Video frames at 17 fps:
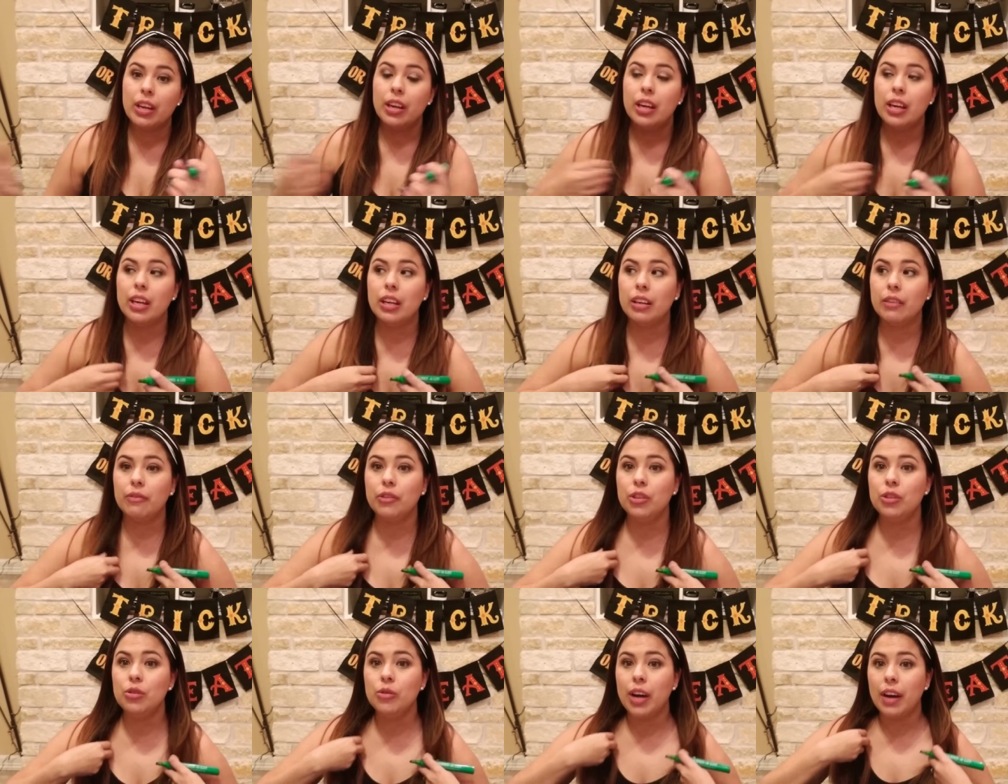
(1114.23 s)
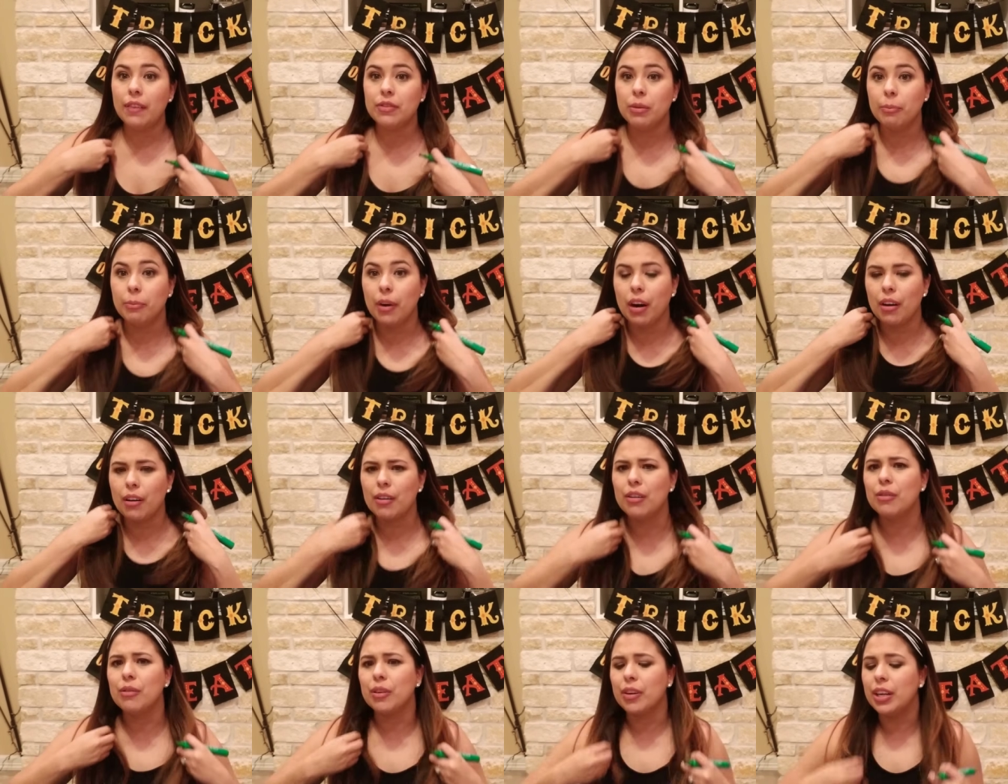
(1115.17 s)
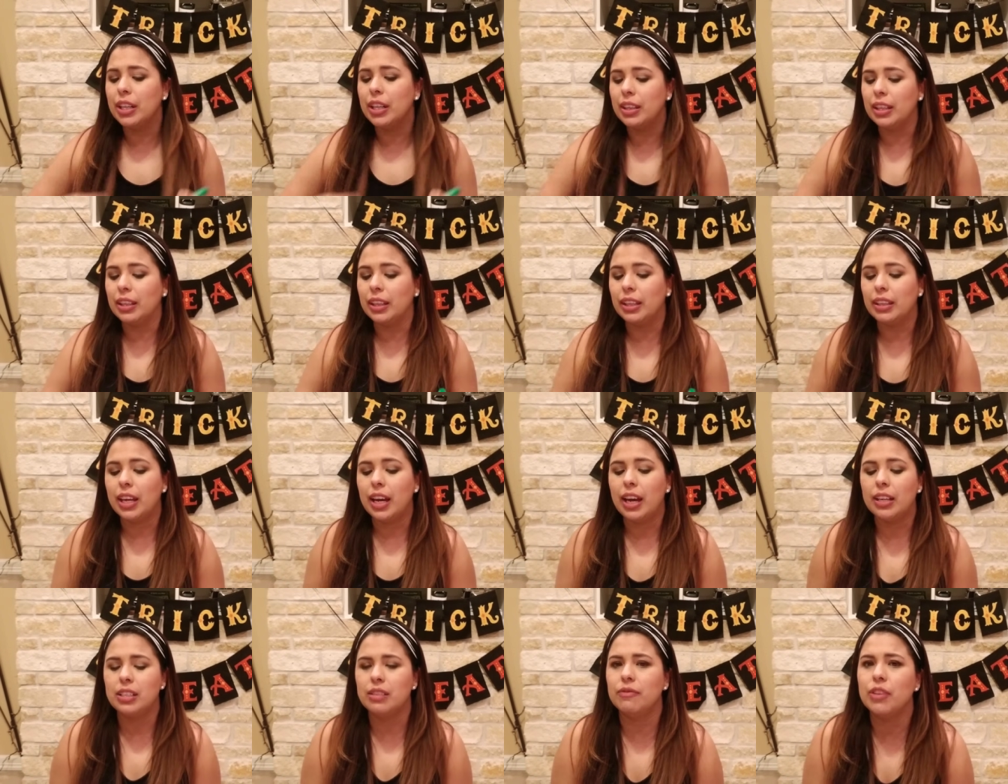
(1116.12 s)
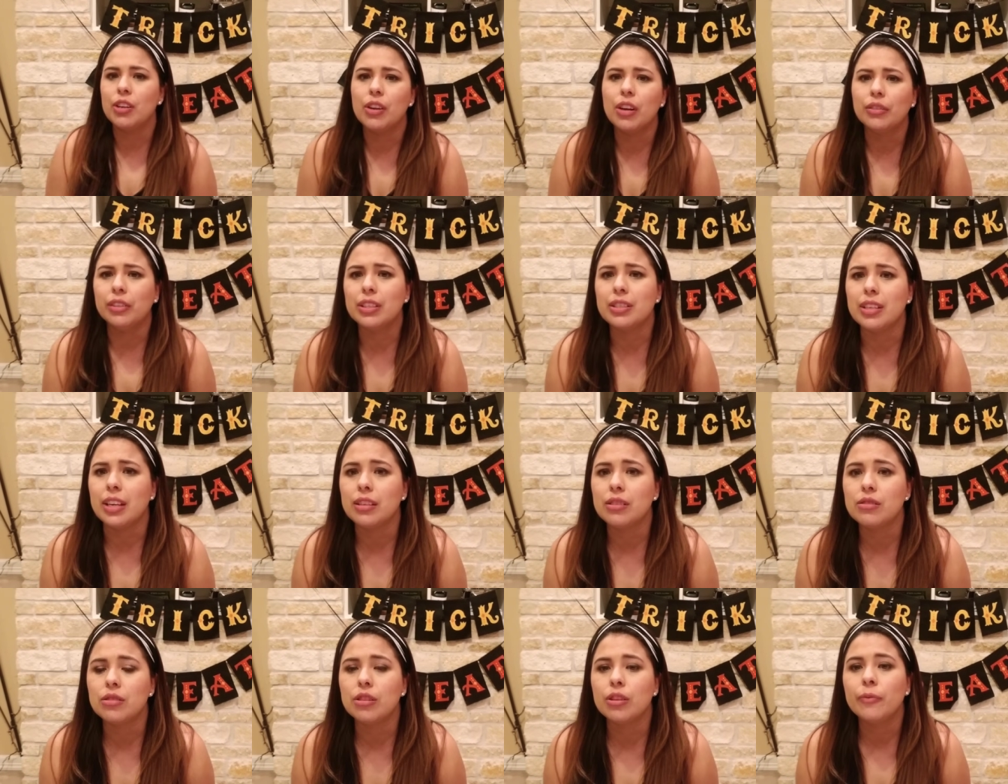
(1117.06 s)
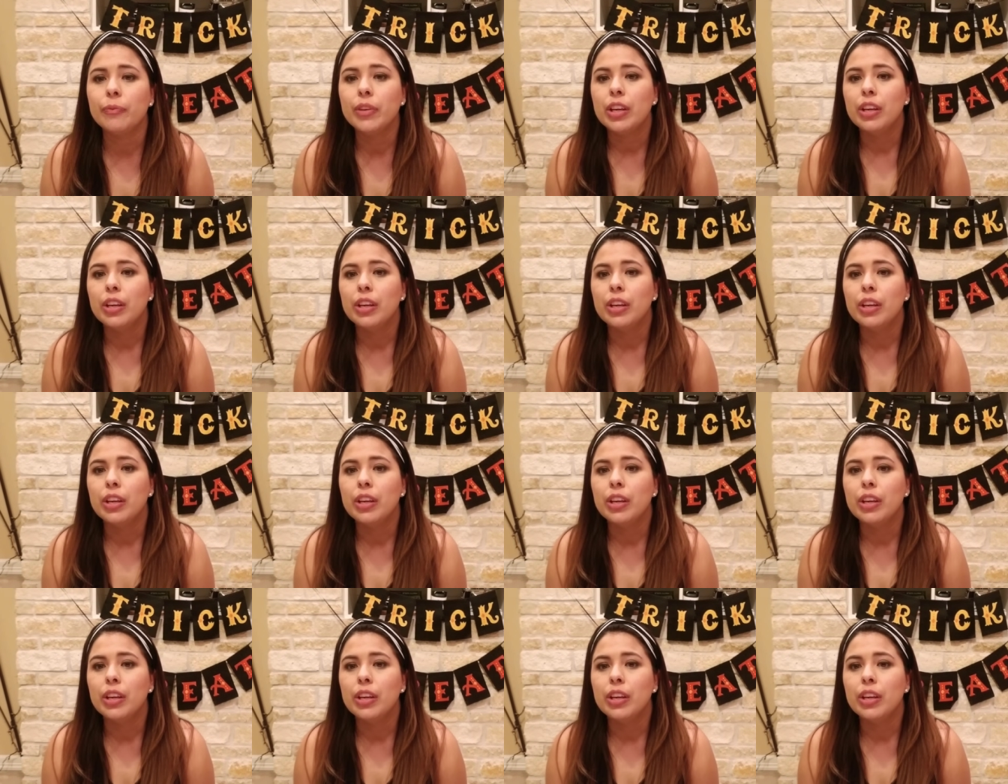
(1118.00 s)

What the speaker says: if you have to borrow or anything like that to figure out this answer,